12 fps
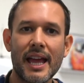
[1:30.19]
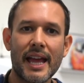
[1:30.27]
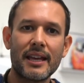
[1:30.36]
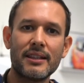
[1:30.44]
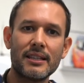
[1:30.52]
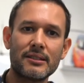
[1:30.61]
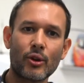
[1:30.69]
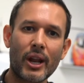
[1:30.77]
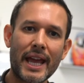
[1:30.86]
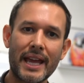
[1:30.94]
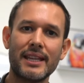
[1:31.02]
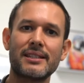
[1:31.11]
and these little
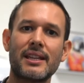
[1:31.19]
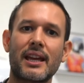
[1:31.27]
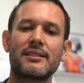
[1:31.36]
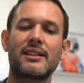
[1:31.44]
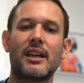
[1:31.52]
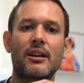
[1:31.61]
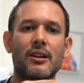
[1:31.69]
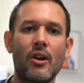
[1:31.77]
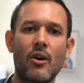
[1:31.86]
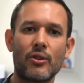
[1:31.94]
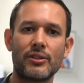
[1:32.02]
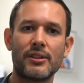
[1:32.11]
air sacs get
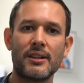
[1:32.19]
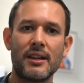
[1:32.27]
clogged.